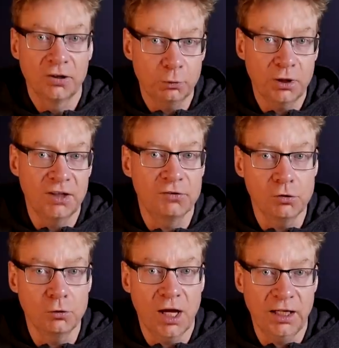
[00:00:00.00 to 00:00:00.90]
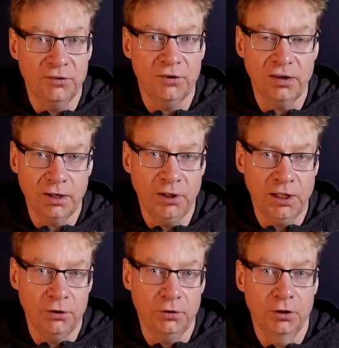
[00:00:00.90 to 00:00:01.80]
Twitter is new and exciting for
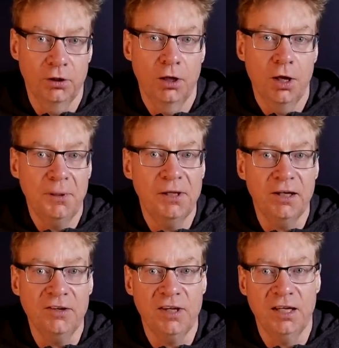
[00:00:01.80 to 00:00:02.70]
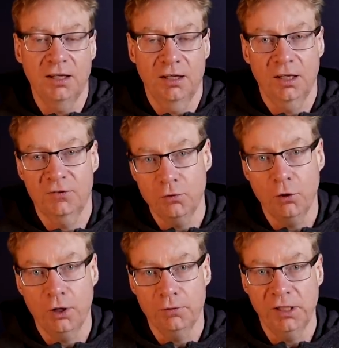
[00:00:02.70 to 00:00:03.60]
Elon, but like I said, it's
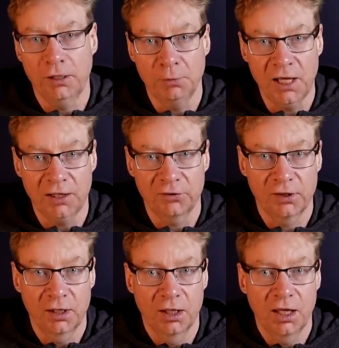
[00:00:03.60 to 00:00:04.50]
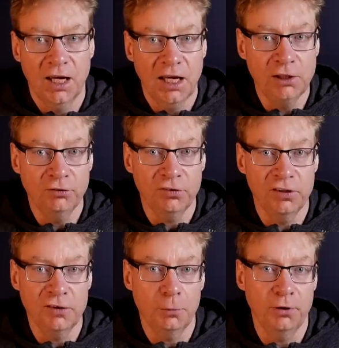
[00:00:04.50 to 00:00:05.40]
not overly complex. Elon just
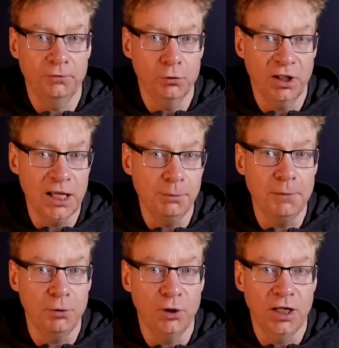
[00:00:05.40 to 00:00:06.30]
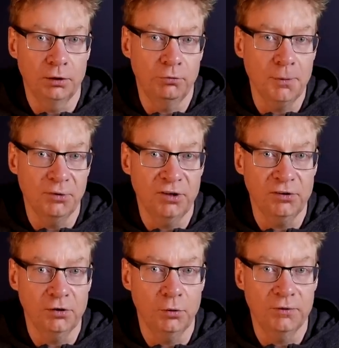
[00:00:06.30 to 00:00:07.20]
needs to put a few key people in the right
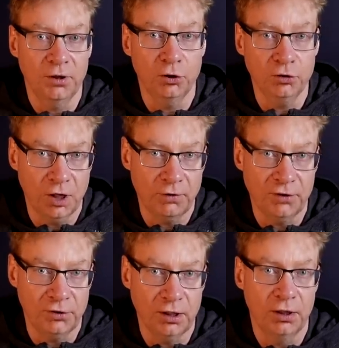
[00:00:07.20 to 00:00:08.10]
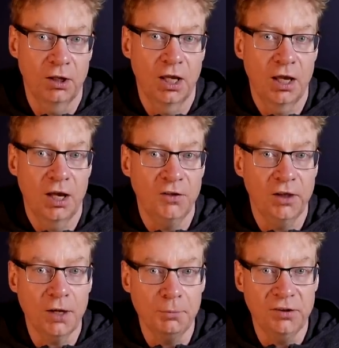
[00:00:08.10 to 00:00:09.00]
position with a good direction, and the
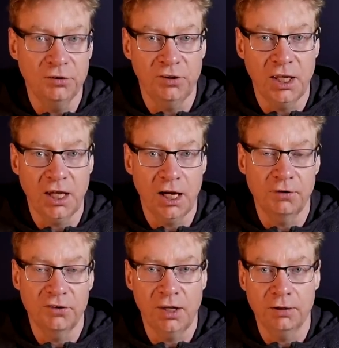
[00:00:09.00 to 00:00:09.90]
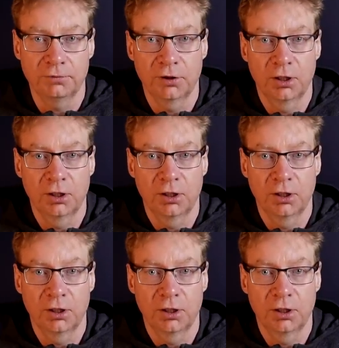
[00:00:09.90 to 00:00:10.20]
company should take care of itself.